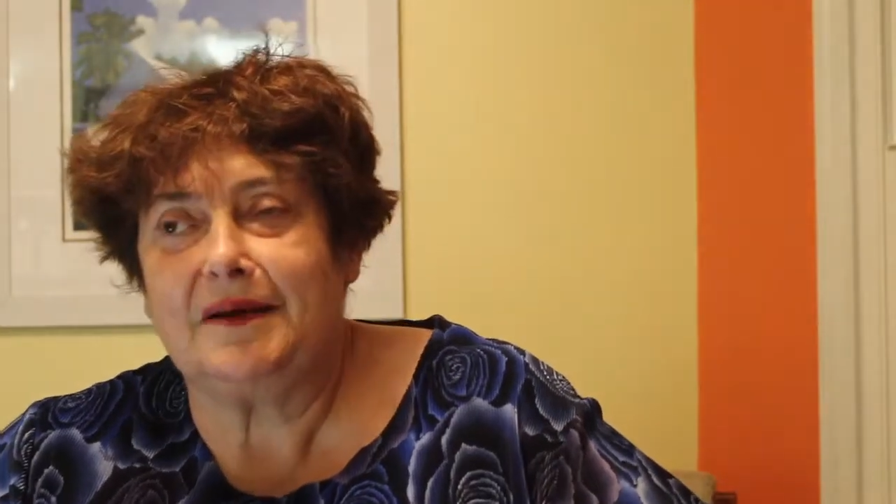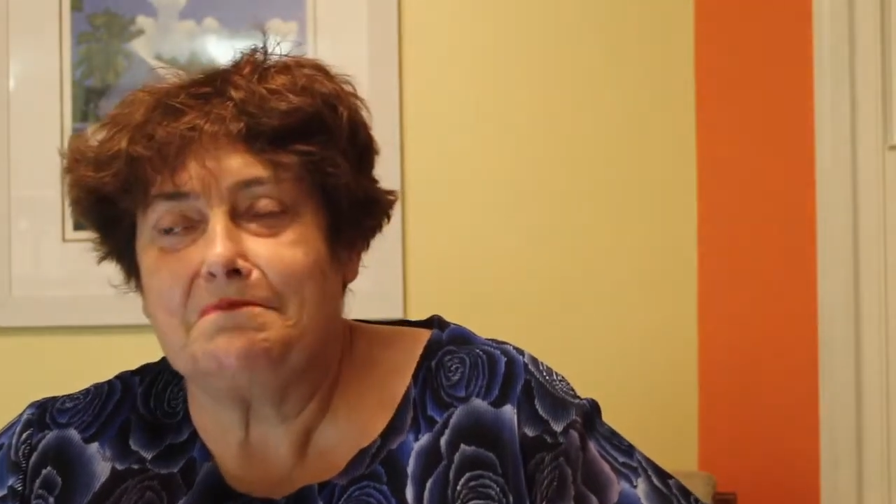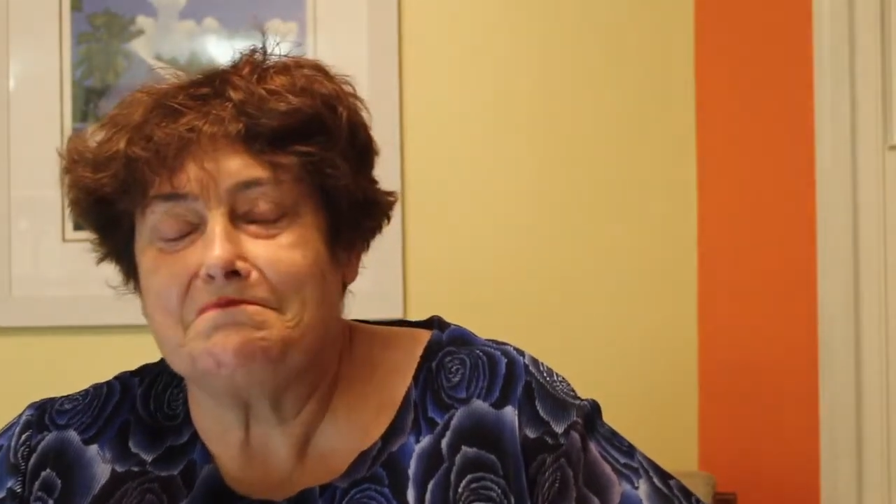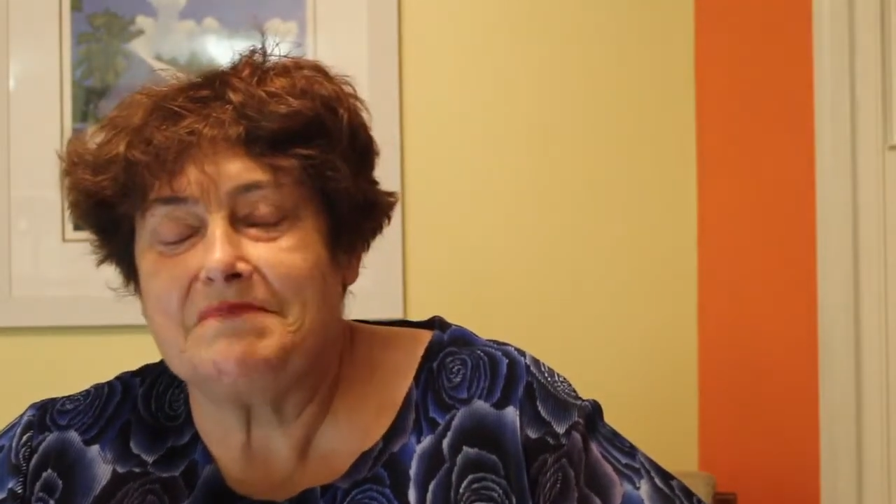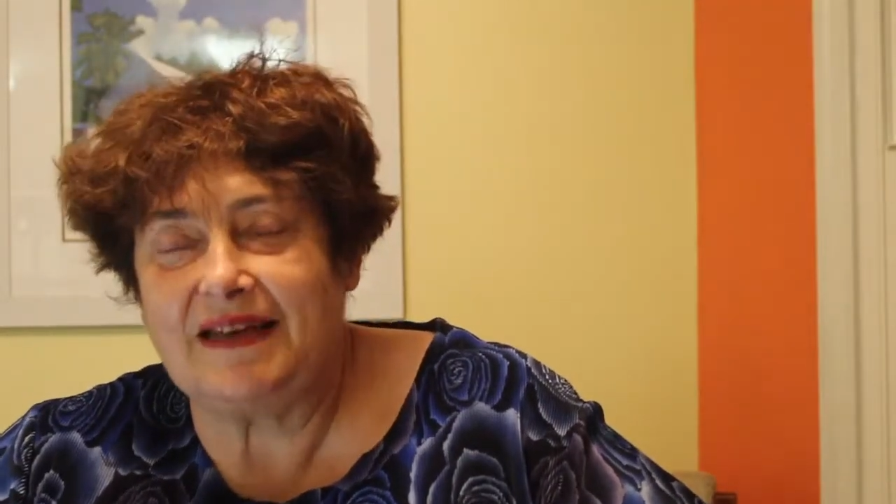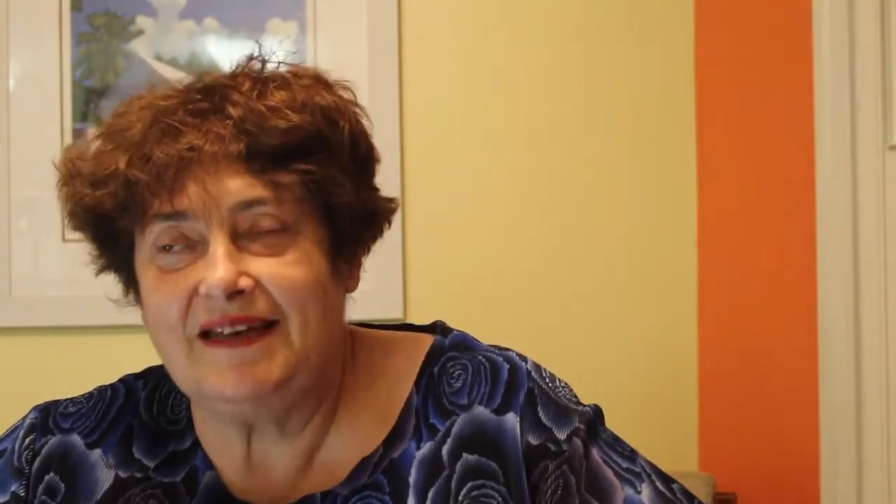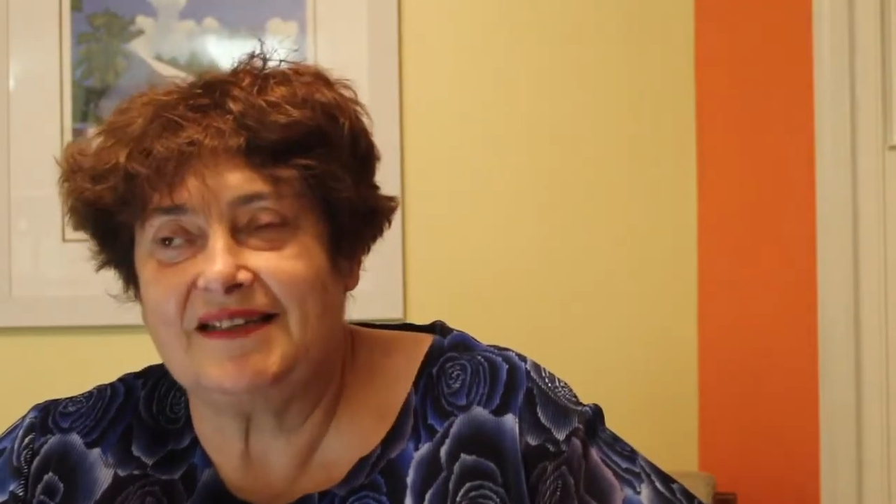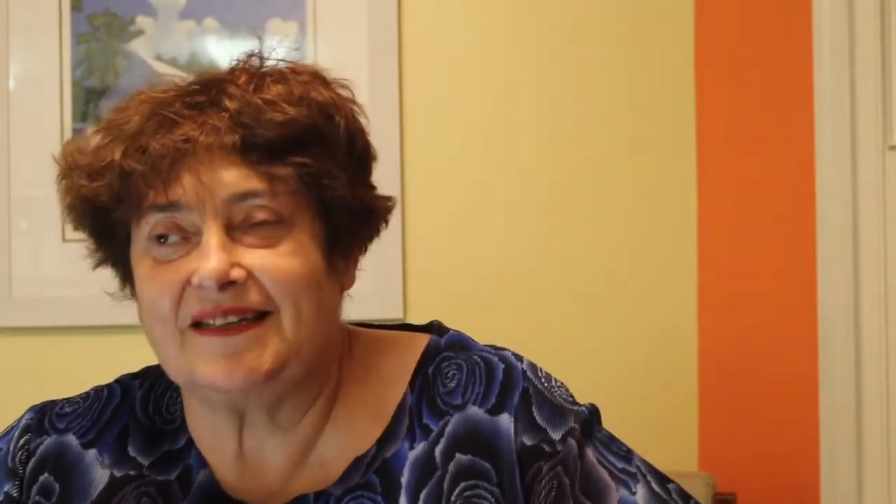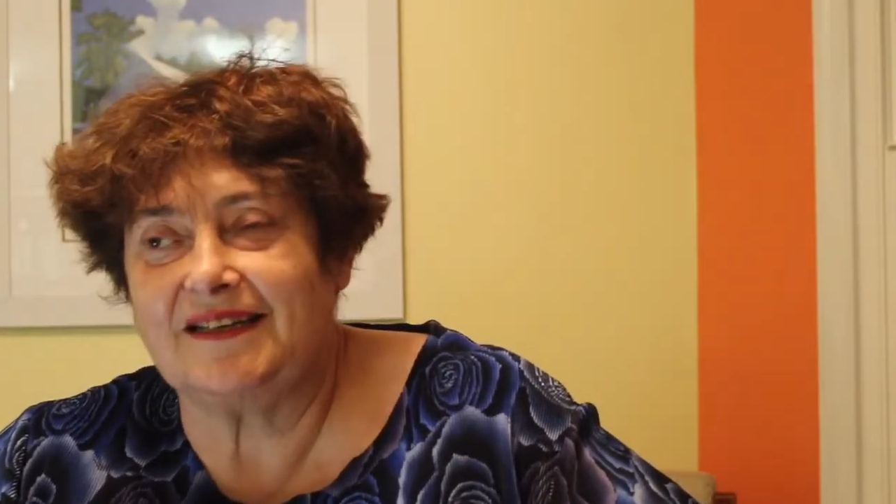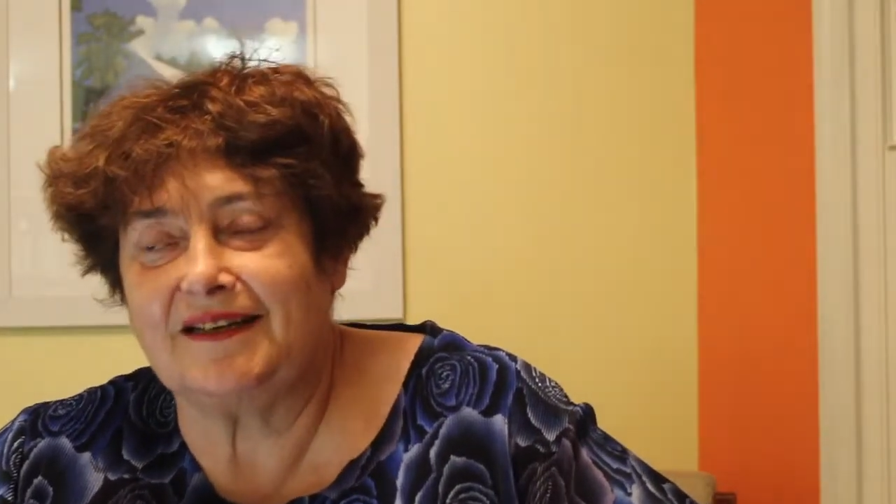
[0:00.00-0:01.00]

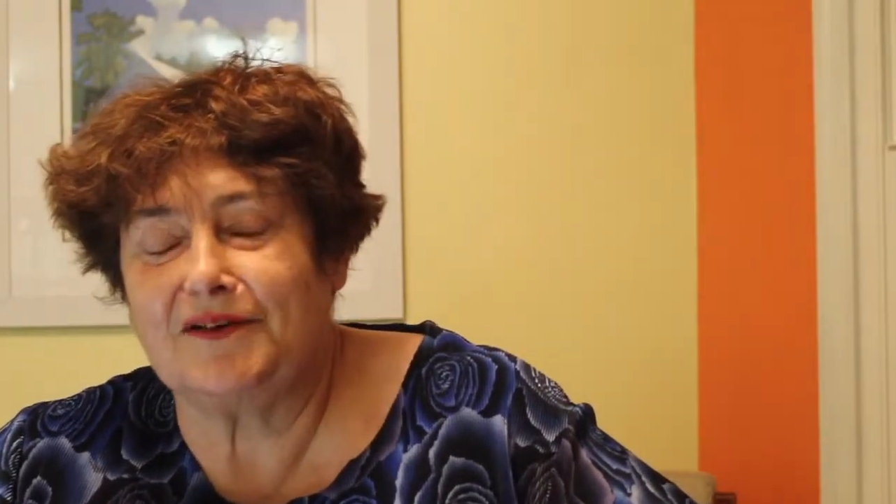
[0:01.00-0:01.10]
amazing